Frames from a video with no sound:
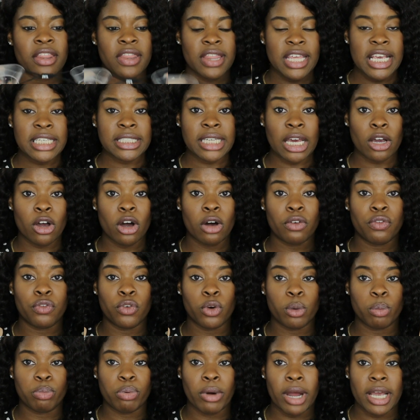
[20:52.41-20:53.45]
these i got
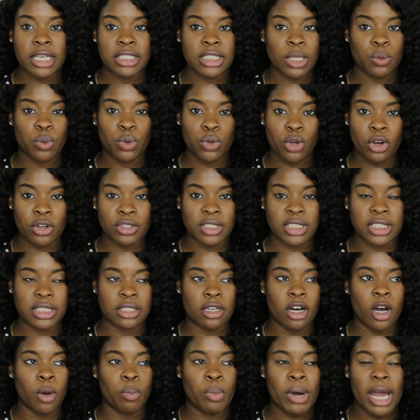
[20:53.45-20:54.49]
full price they were not on
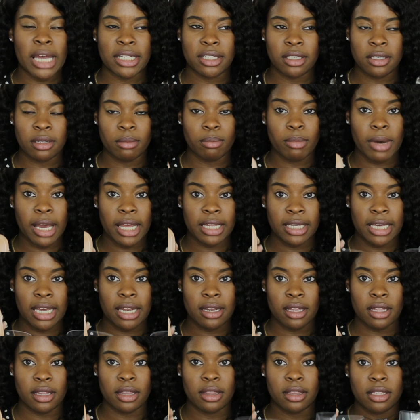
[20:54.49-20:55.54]
sale but i didn't mind
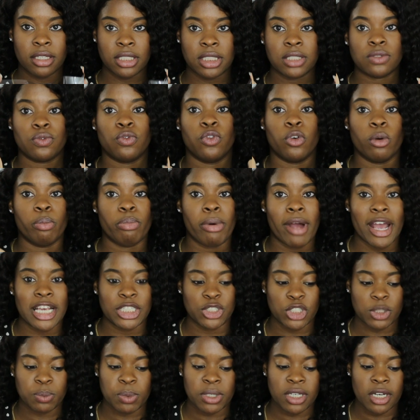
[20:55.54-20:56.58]
getting this full
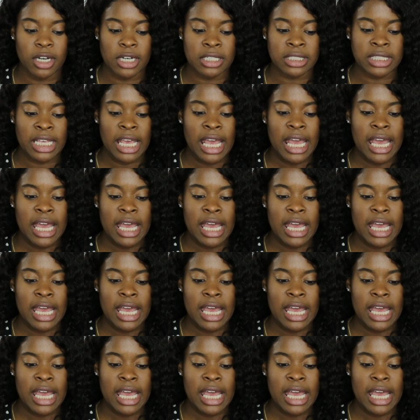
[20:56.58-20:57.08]
price just because